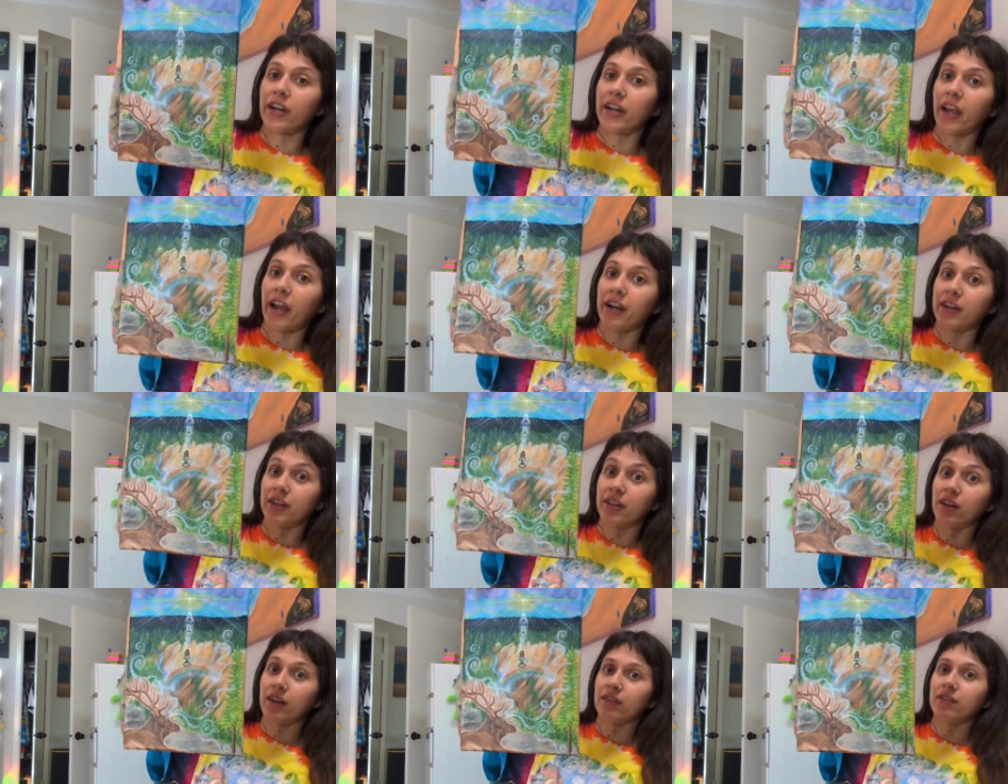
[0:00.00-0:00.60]

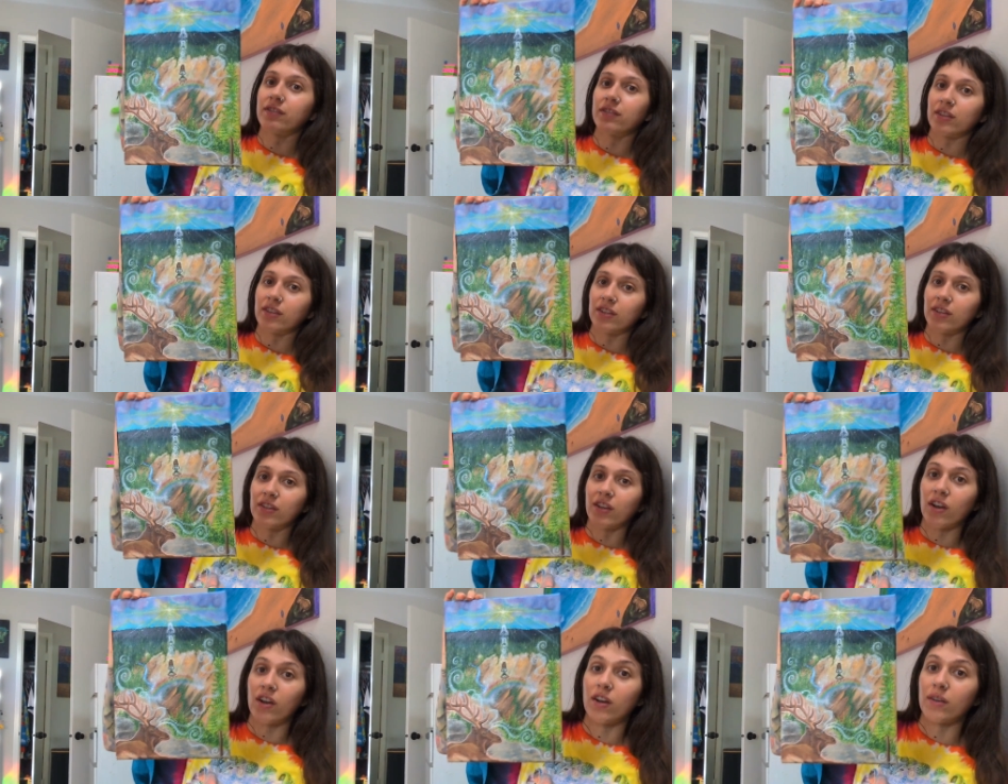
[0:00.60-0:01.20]
Canyon of
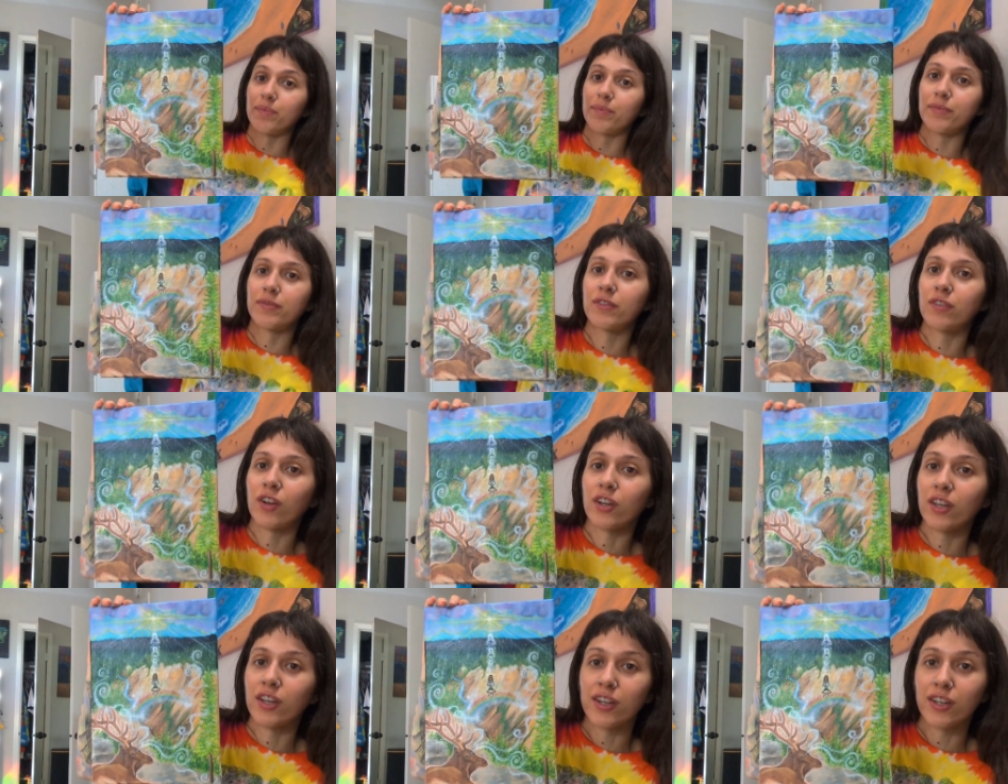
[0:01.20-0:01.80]

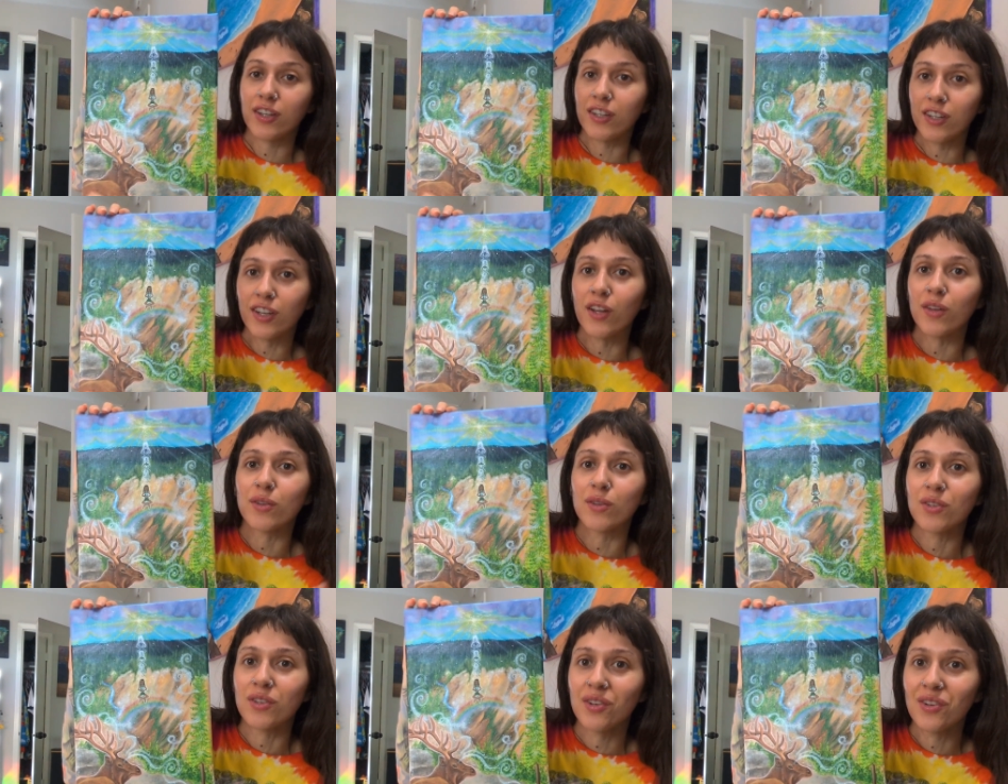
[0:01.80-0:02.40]
fucking
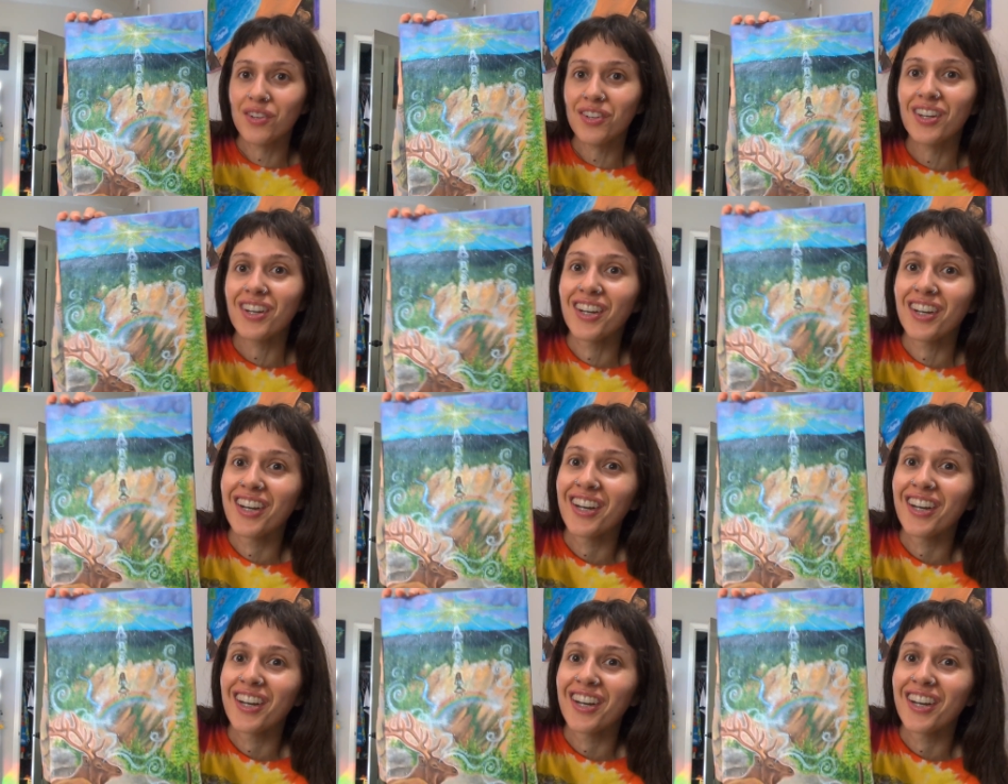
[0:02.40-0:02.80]
Yellowstone.